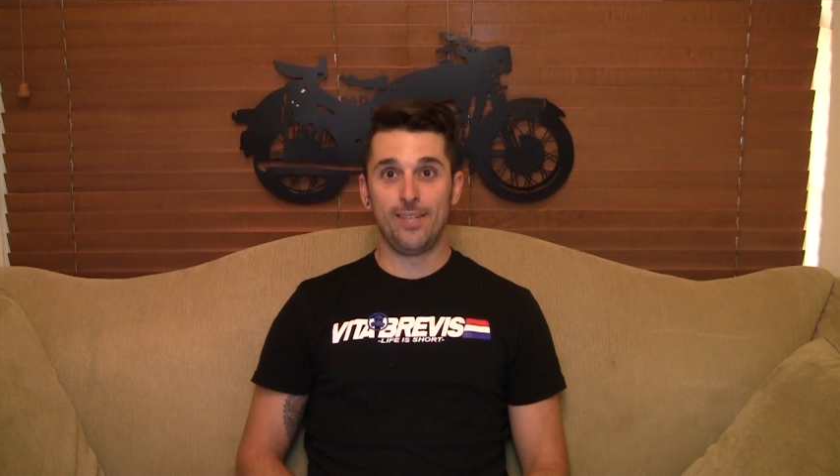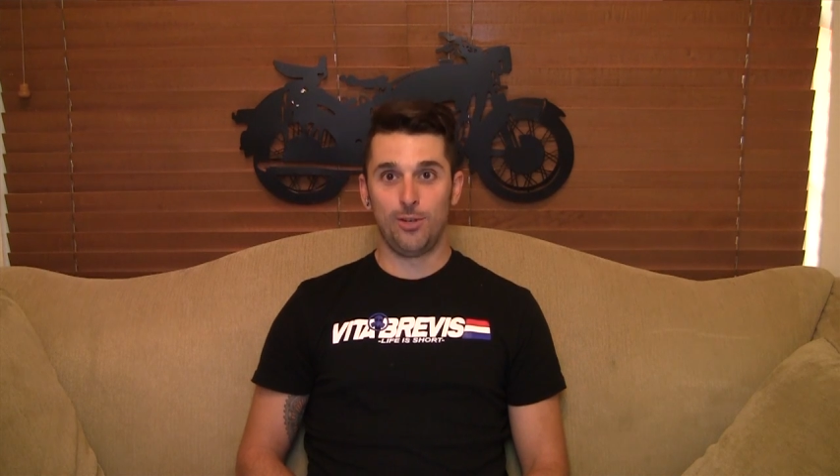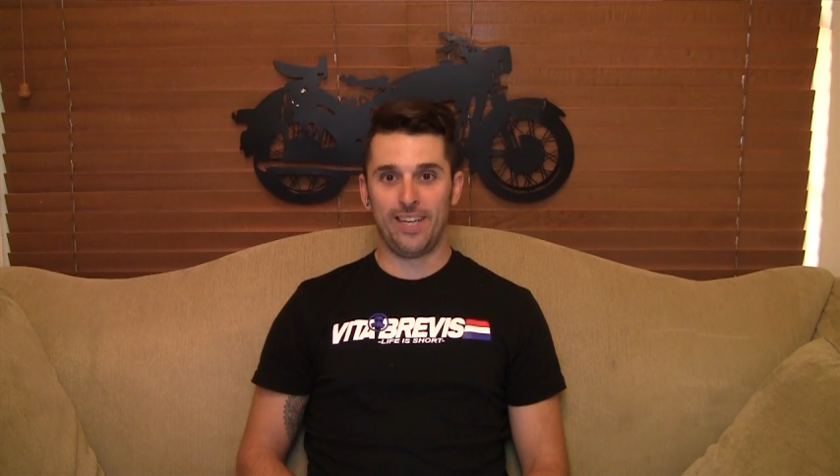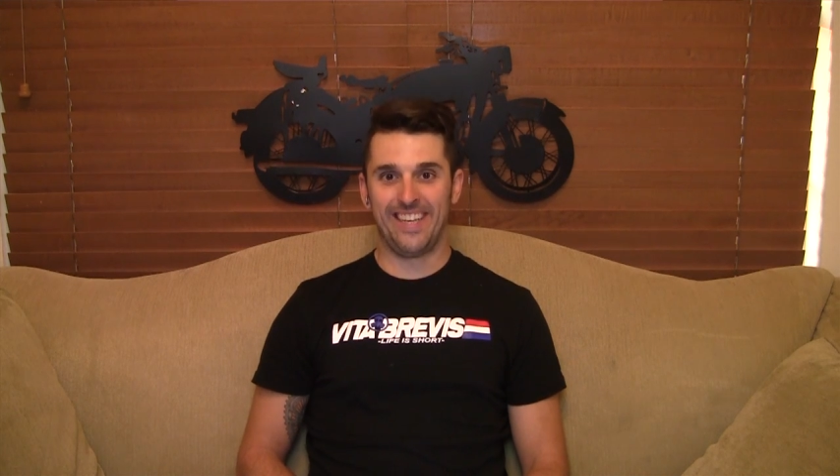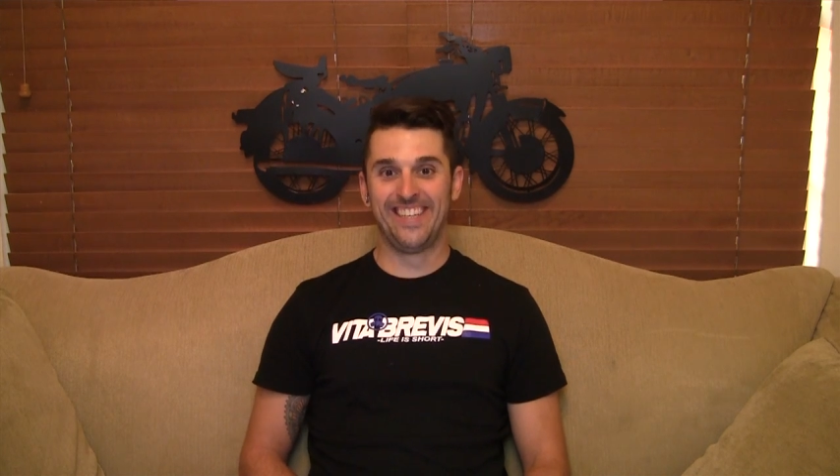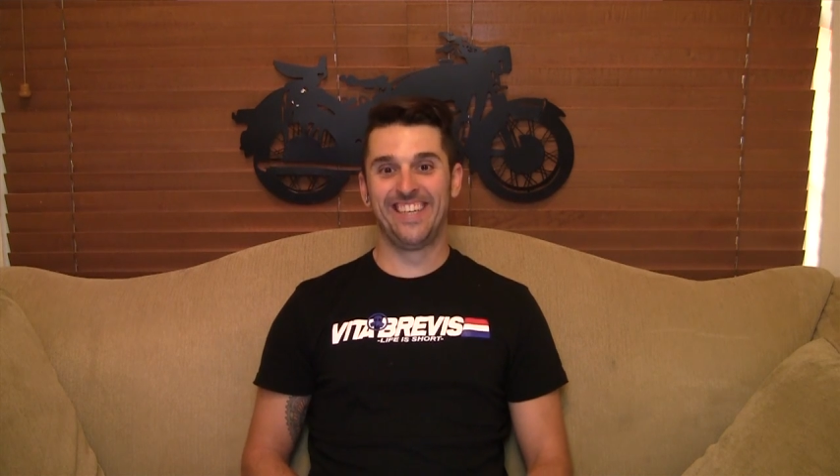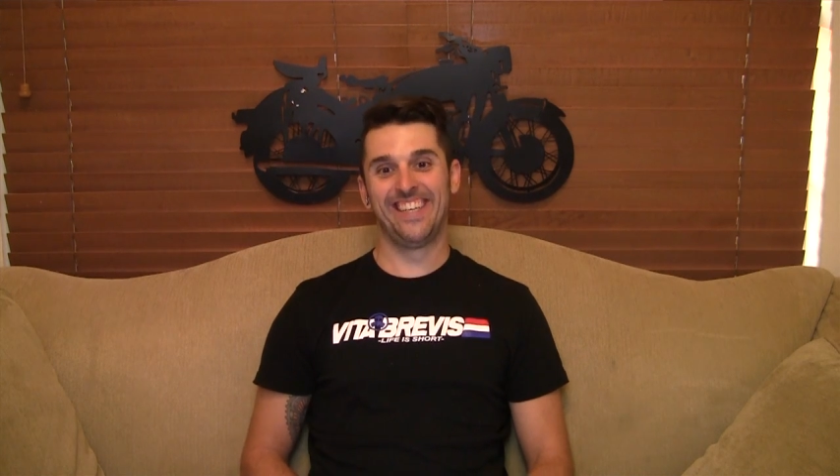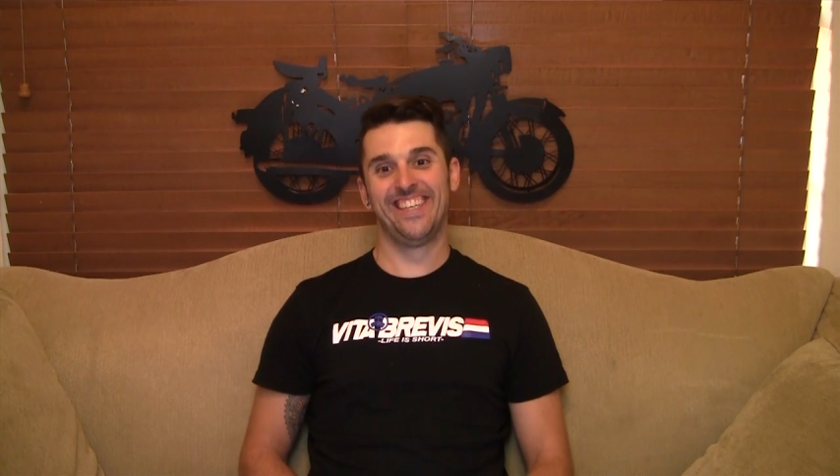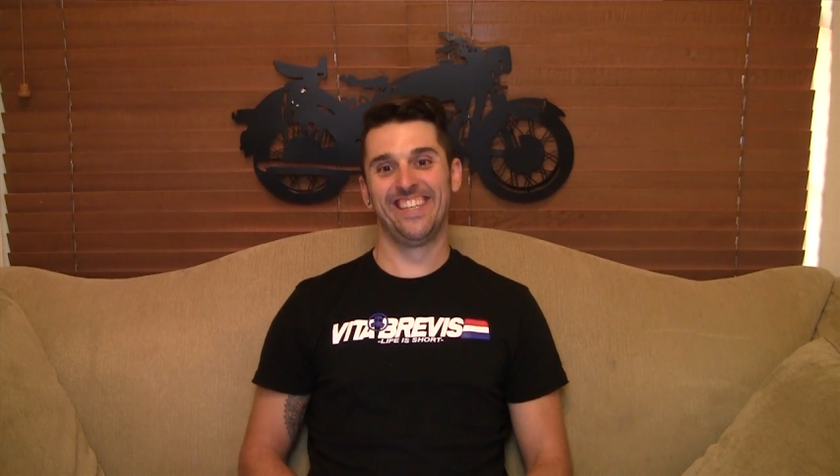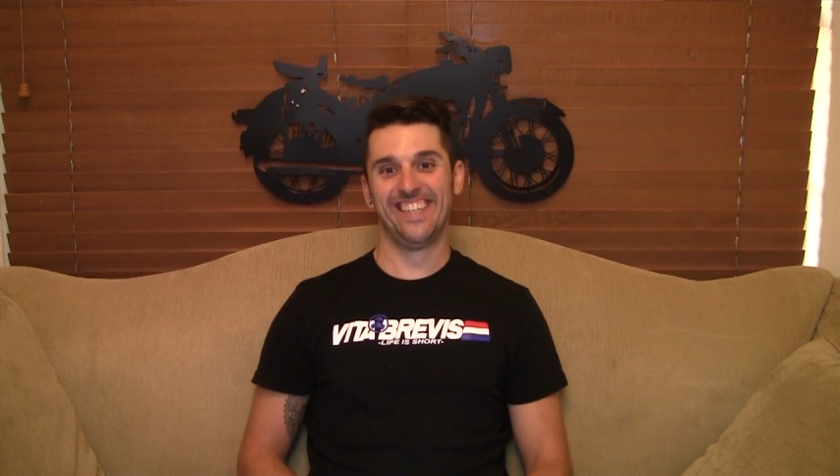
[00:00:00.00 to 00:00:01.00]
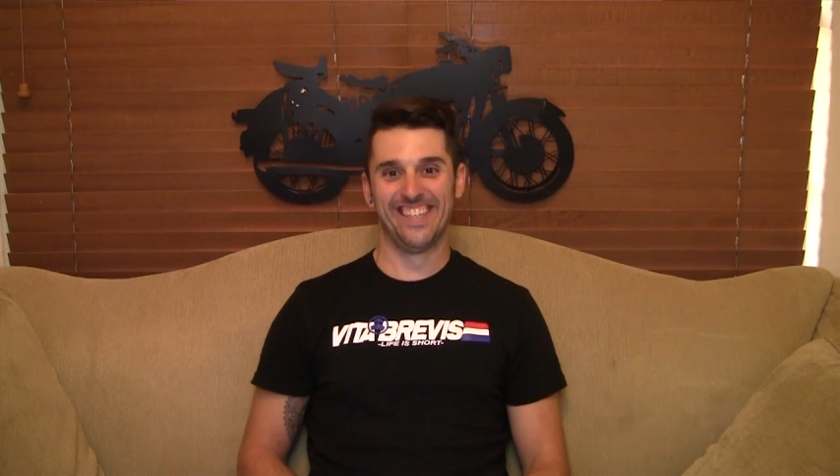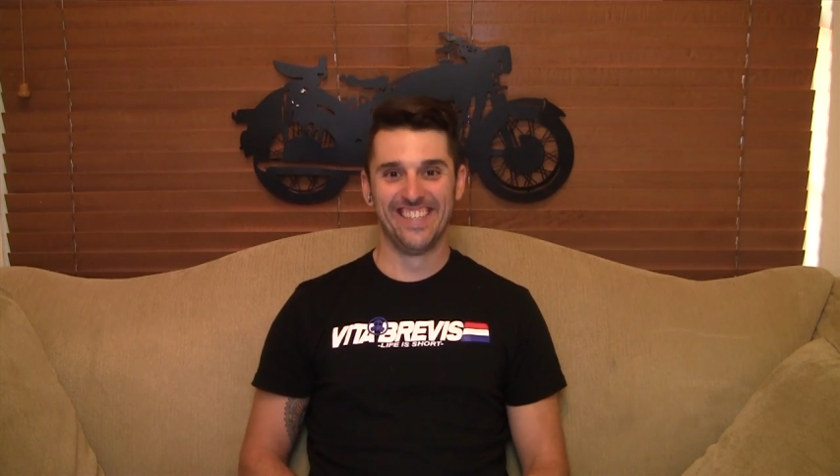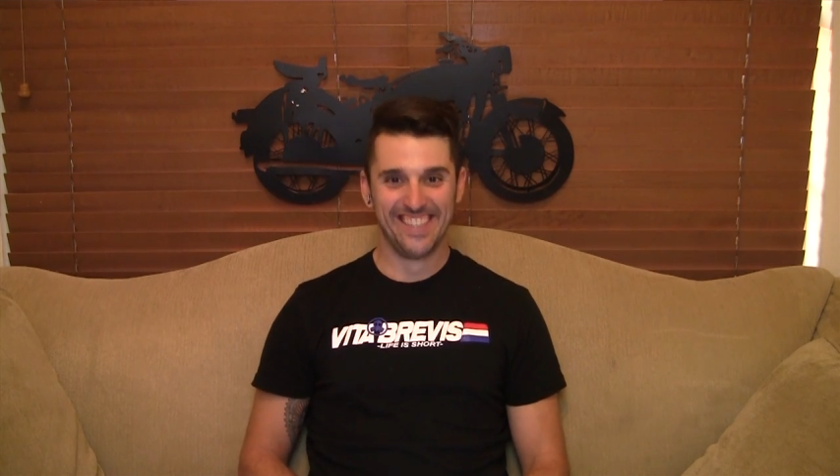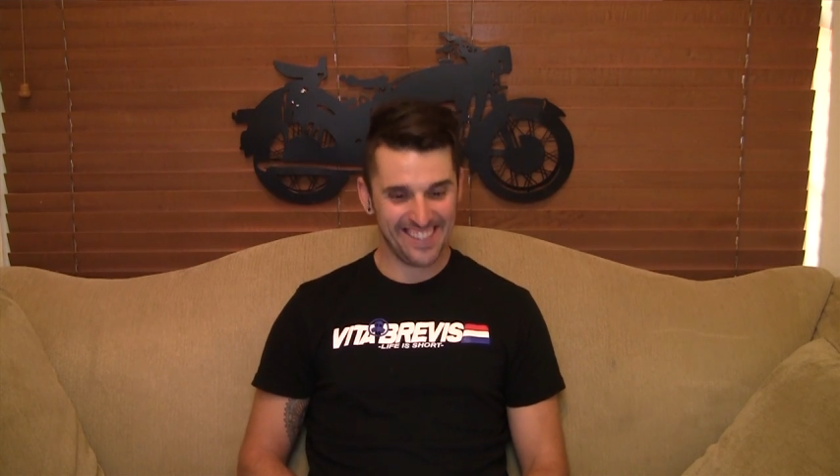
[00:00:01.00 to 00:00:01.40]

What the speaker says: to it.